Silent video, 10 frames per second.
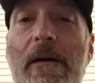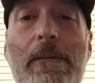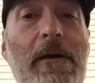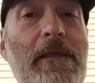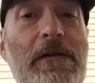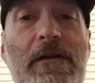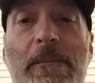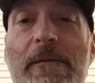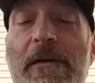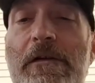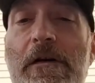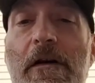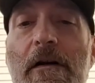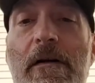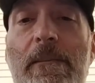When the ships
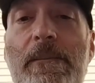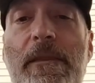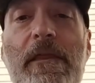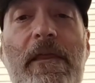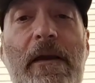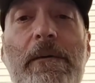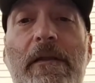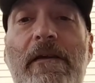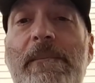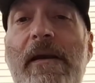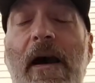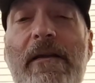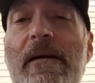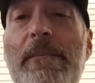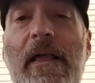mature, they will leave
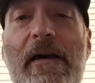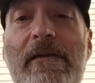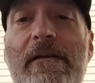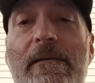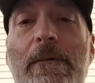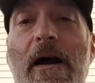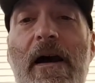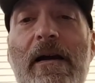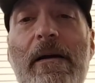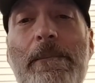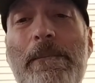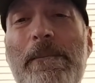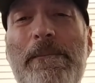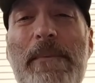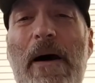behind a blasted rock
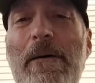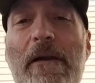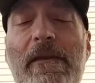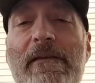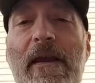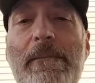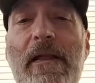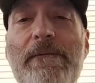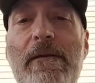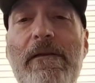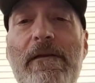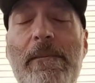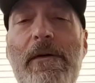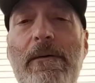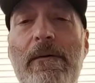about on the same level as the
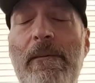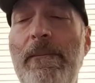moon.